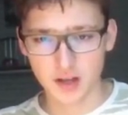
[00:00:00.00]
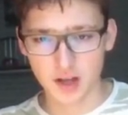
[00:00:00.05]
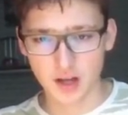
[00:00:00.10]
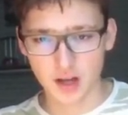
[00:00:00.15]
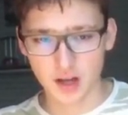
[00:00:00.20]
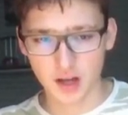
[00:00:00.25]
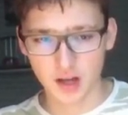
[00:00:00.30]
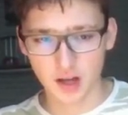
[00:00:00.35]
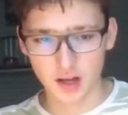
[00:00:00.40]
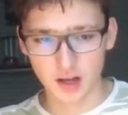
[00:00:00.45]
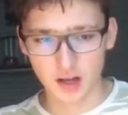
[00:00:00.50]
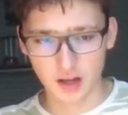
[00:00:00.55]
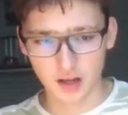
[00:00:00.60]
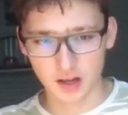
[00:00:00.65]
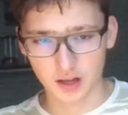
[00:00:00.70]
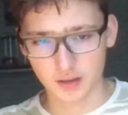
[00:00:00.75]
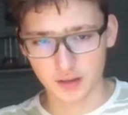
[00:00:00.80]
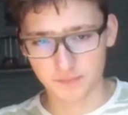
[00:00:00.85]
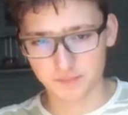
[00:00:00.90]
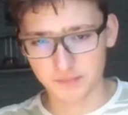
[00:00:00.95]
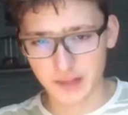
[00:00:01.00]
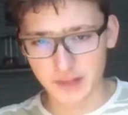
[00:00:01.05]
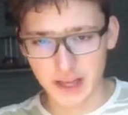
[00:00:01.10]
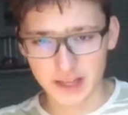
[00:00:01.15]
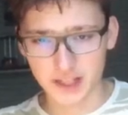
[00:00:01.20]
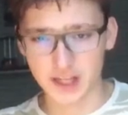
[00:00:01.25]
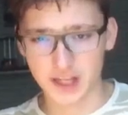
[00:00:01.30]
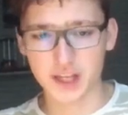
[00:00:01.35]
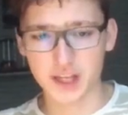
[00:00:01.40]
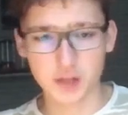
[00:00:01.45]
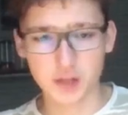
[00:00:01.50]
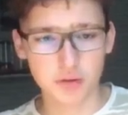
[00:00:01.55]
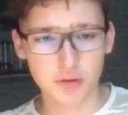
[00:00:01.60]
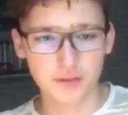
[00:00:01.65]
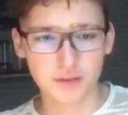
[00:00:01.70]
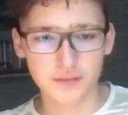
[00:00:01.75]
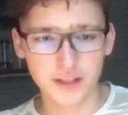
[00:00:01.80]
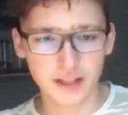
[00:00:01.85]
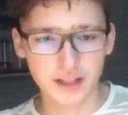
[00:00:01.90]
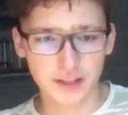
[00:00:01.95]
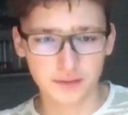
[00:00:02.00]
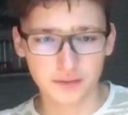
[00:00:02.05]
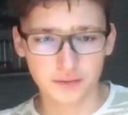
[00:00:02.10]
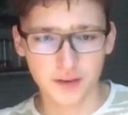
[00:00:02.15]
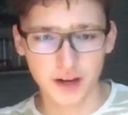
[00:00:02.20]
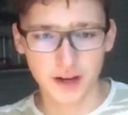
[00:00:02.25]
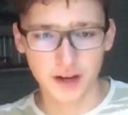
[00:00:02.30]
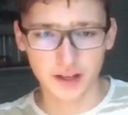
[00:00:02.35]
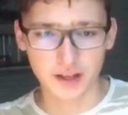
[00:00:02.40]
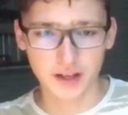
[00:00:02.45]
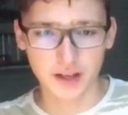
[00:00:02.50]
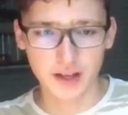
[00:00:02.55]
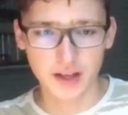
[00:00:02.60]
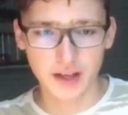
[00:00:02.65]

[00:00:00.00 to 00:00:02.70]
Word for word: um, and, and you are feeling fine.